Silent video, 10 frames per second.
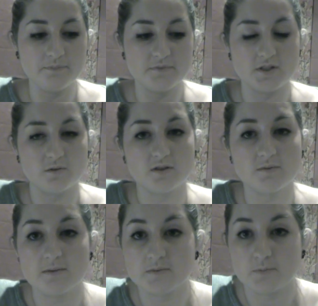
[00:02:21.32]
So
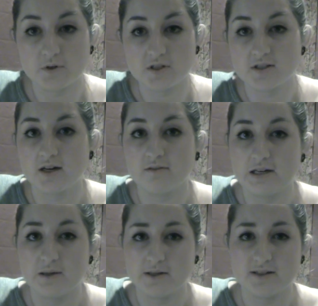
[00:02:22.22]
sometimes brushes are
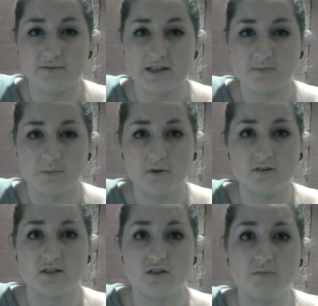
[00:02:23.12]
really worth the investment
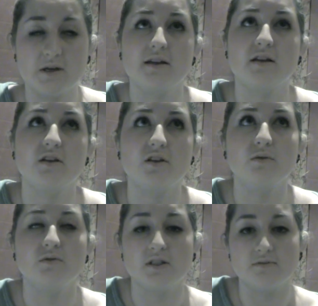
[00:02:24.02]
because they do make a
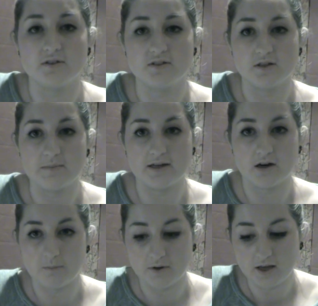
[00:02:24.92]
huge difference to your makeup.